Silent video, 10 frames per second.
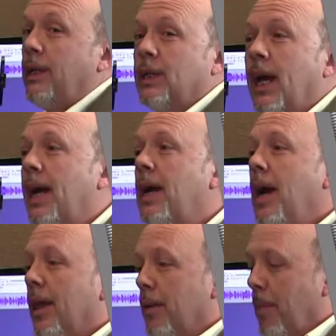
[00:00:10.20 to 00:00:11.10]
today,
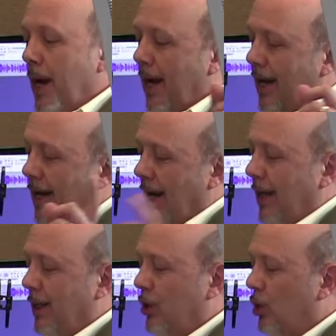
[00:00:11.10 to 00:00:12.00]
the man
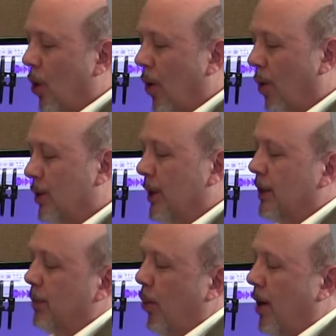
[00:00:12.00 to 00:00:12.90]
in charge. It
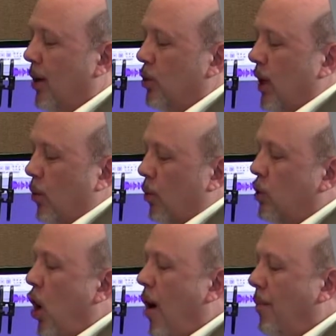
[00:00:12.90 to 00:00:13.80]
is Brigadier General
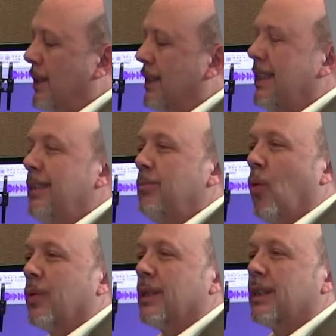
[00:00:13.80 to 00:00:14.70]
Thomas E.
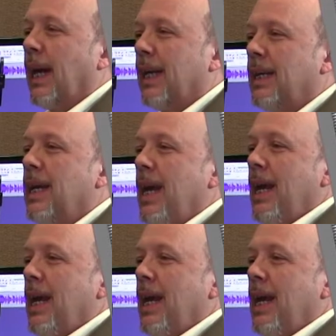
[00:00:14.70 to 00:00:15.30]
Moore II.